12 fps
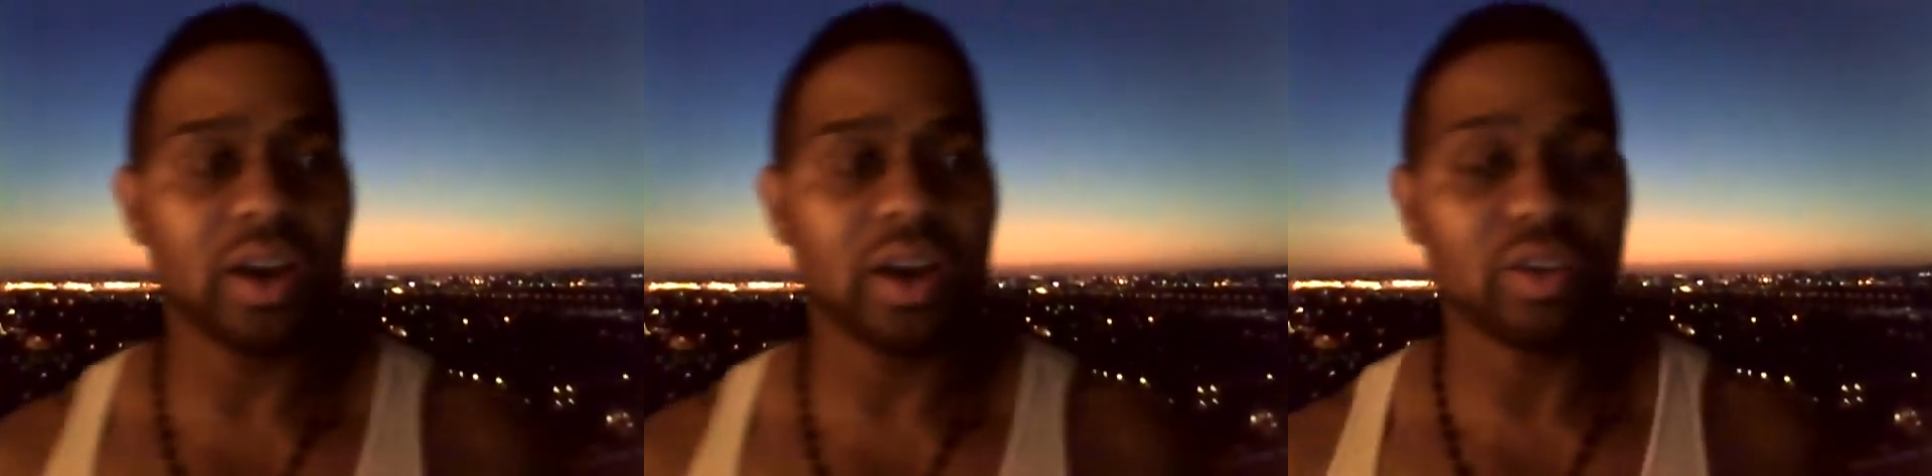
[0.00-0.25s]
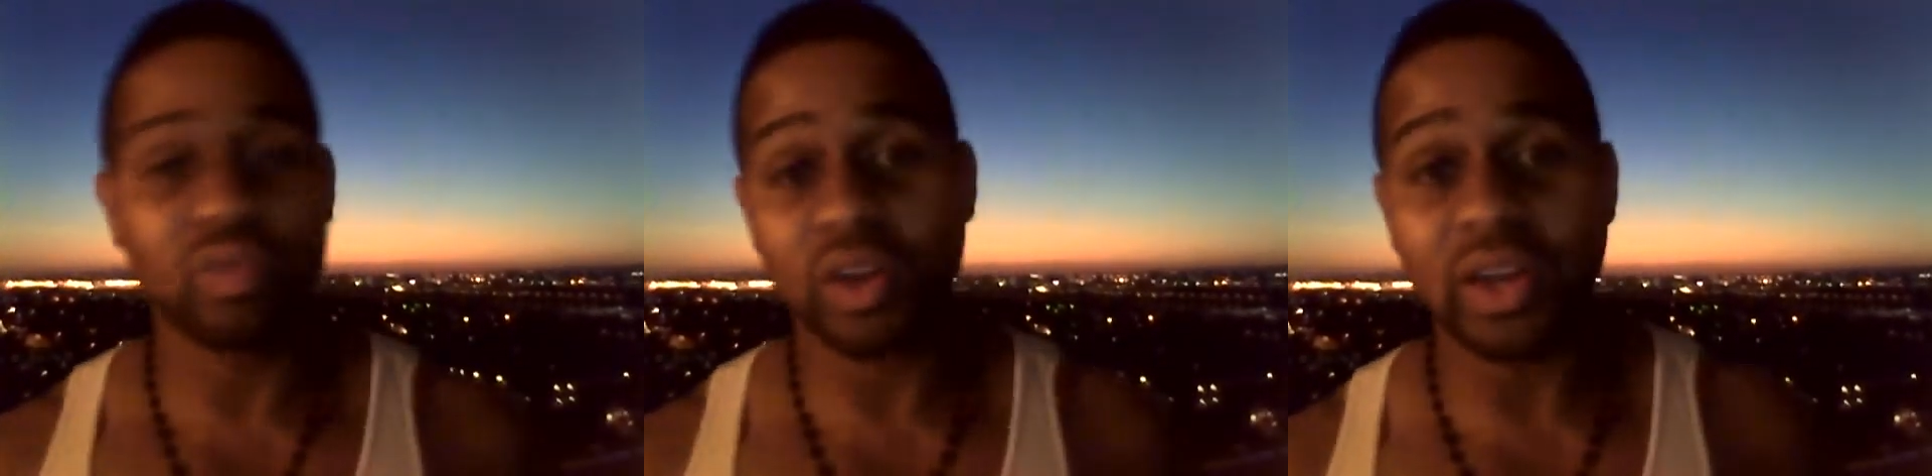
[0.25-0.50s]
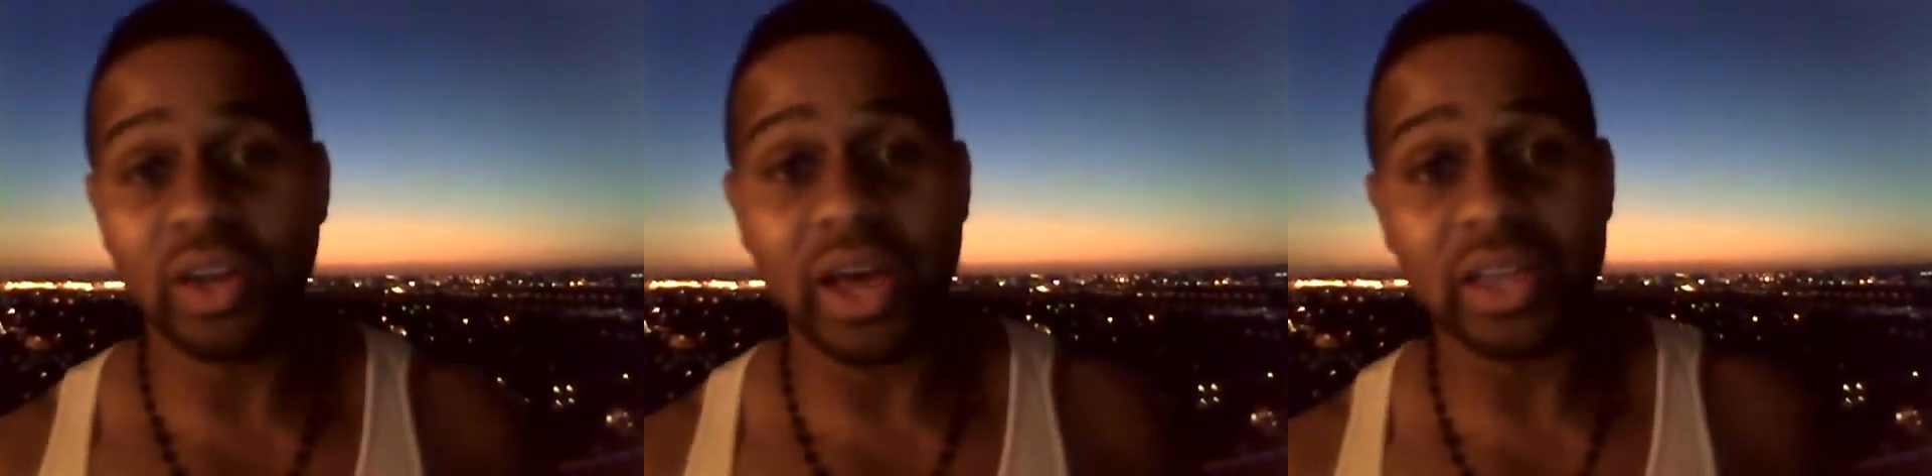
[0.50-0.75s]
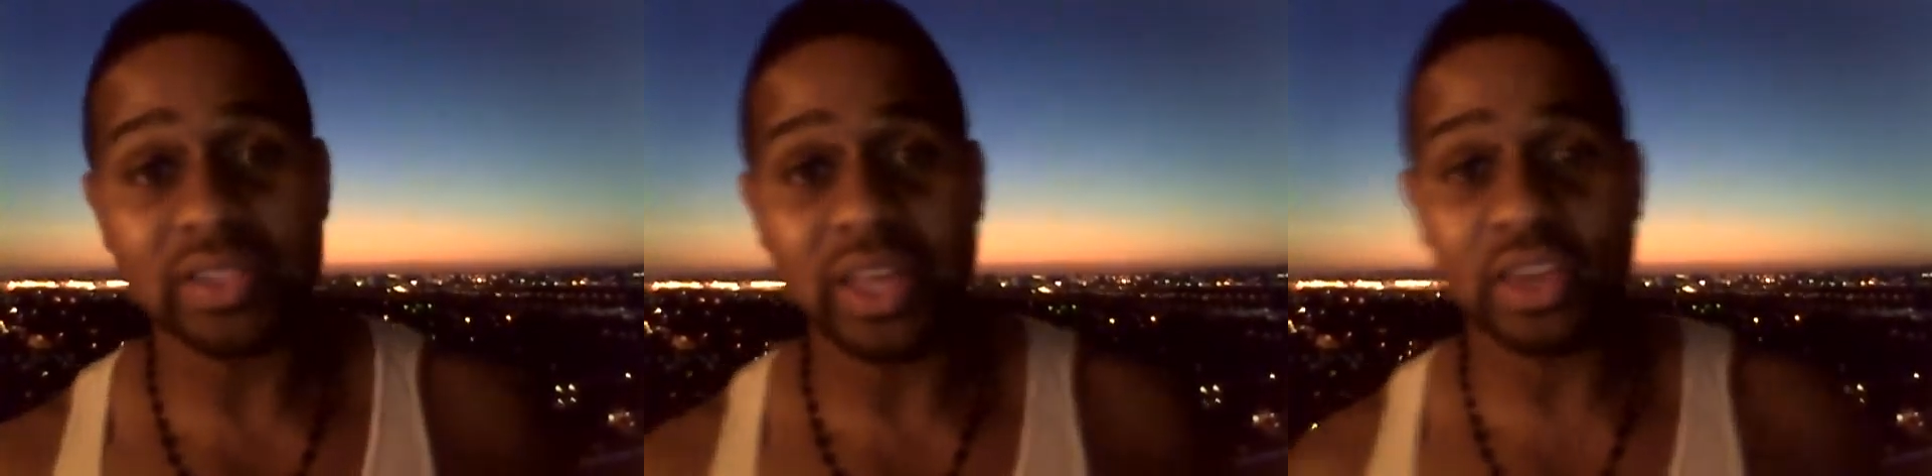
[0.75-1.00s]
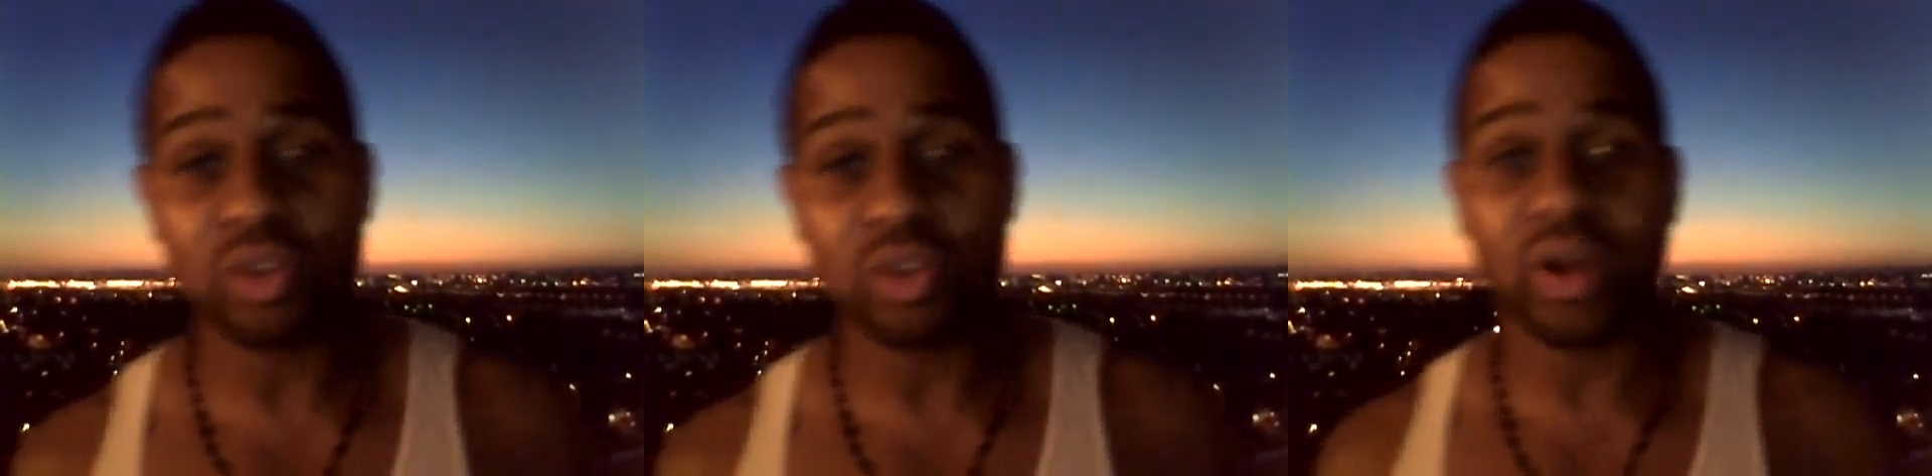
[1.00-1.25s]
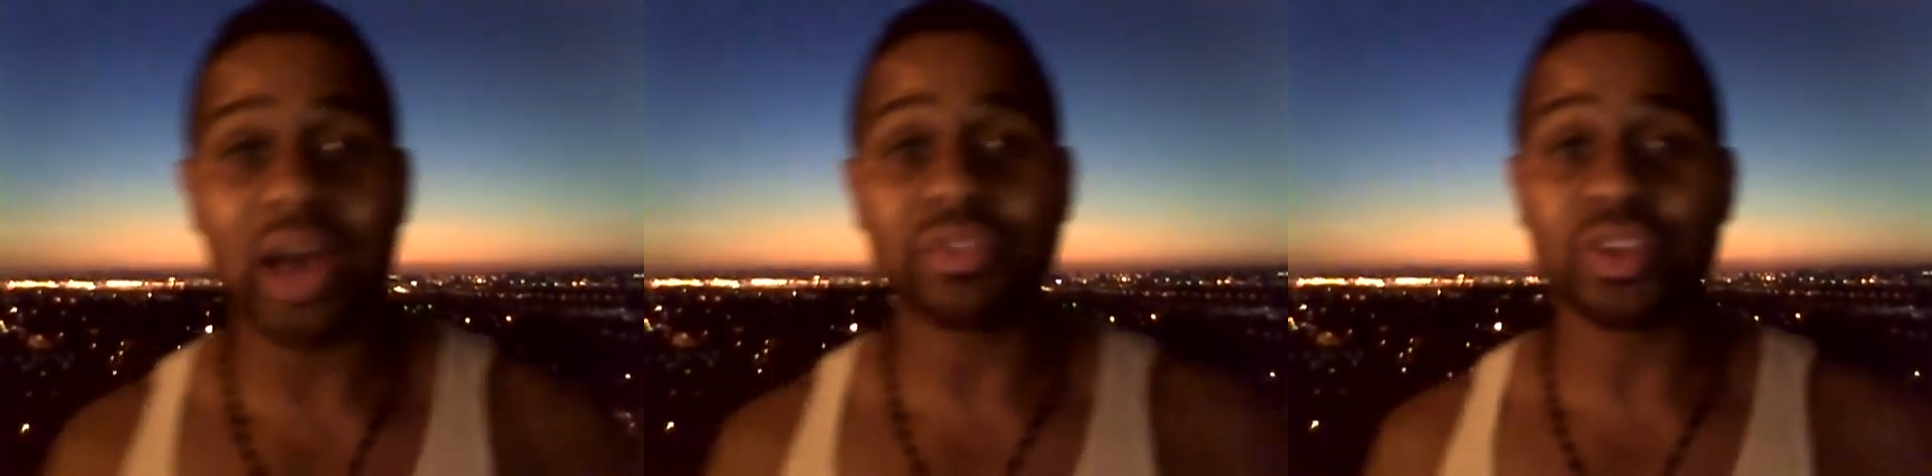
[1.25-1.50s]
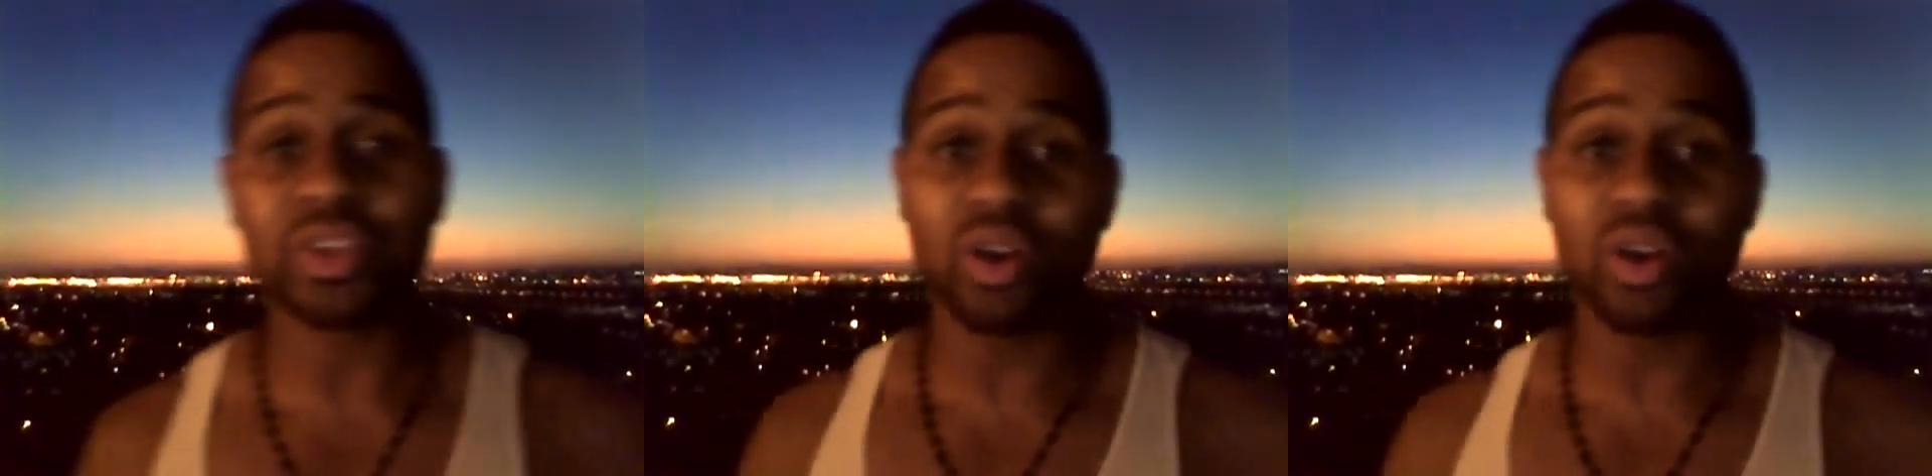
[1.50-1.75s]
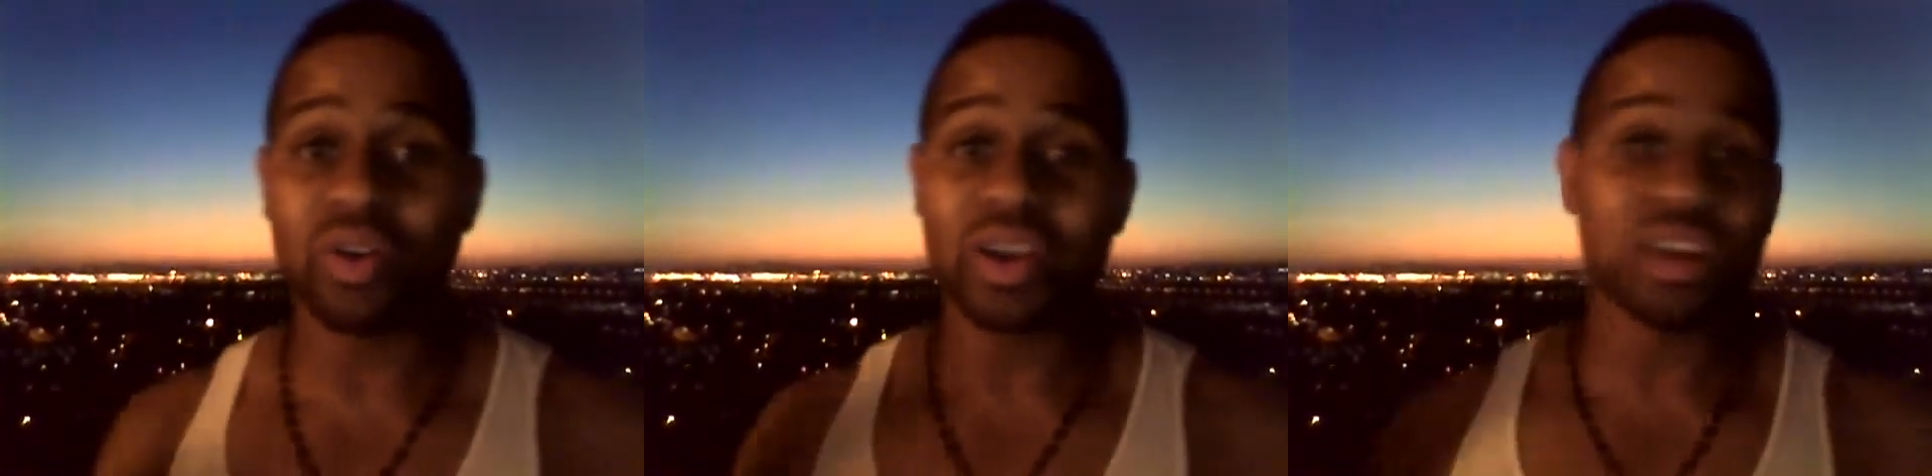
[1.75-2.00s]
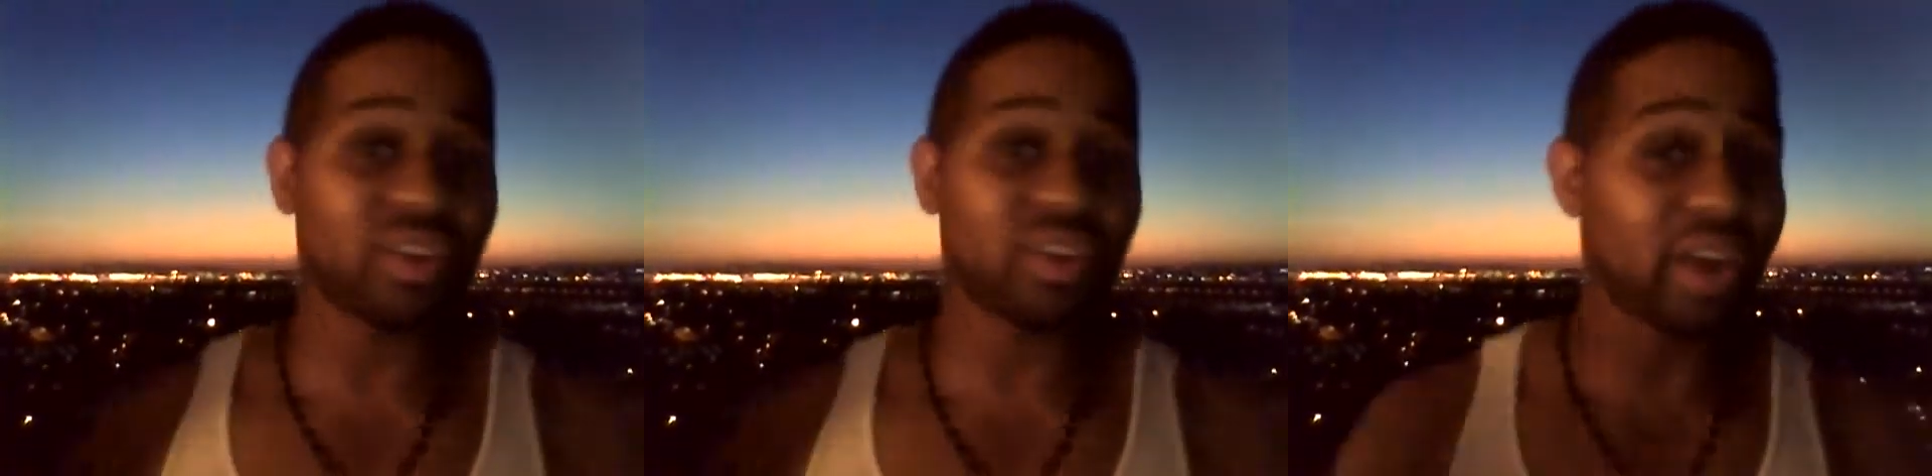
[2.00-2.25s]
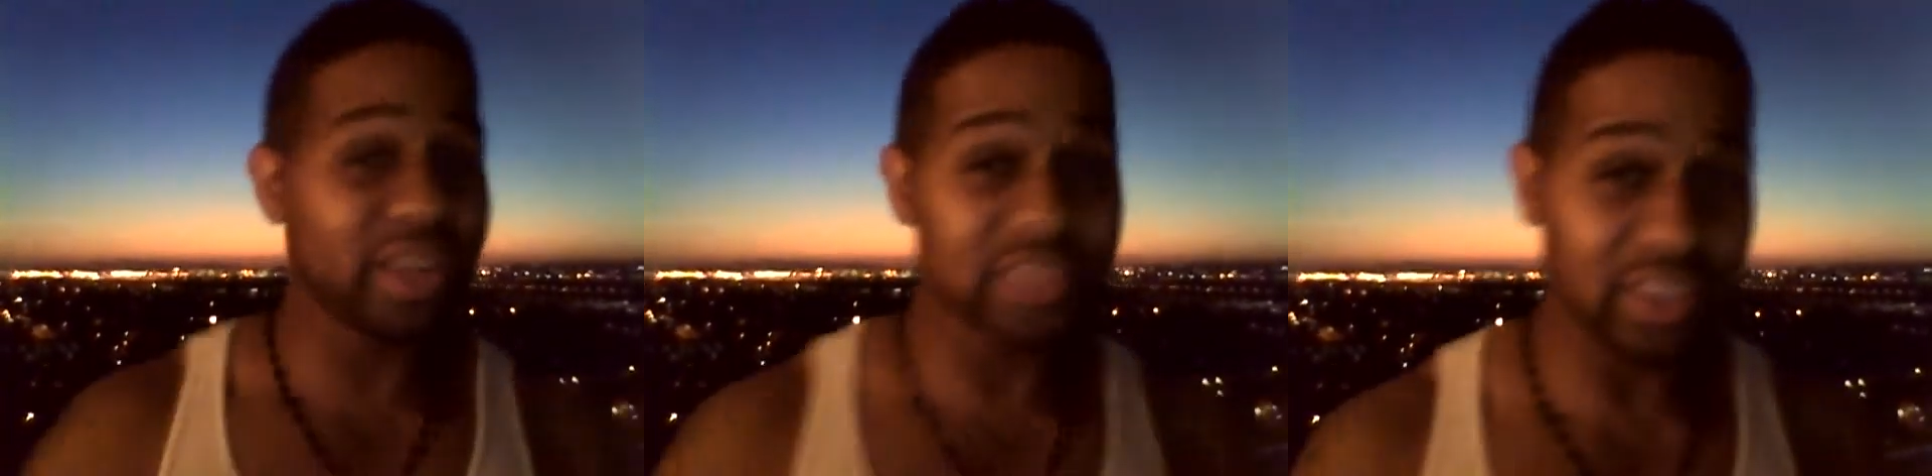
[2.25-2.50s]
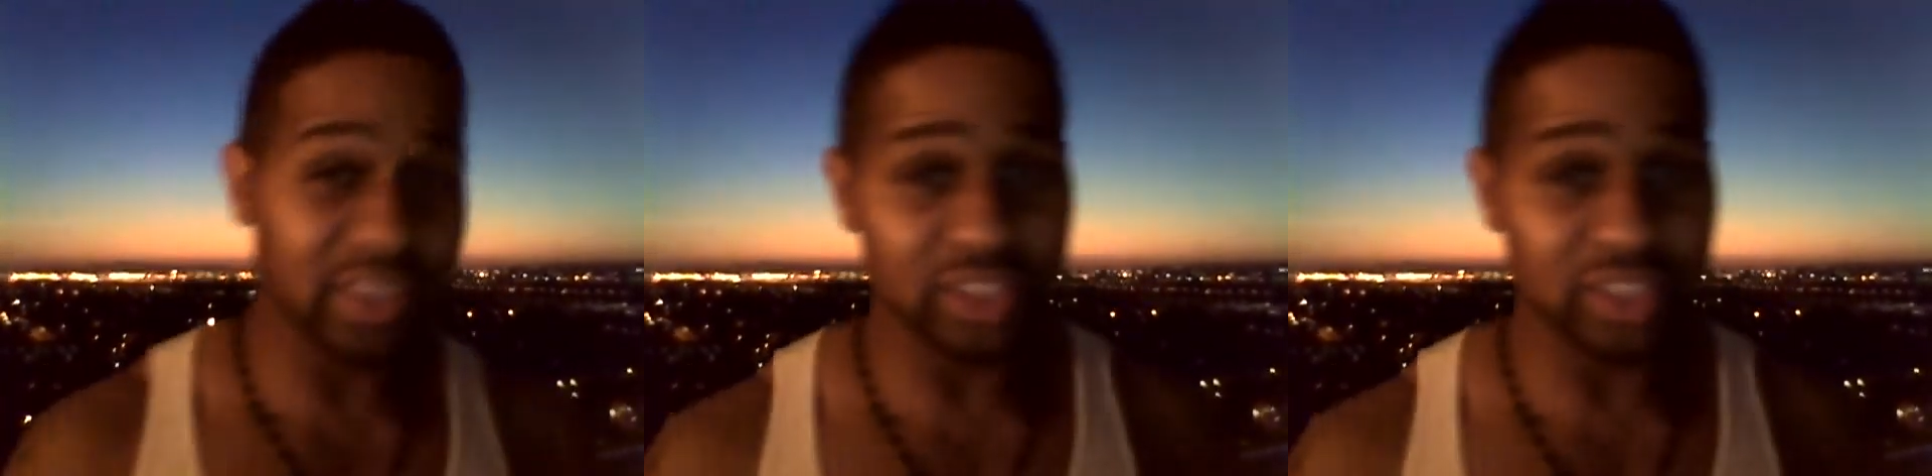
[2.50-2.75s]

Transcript: you'll realize that you don't have to go crazy in the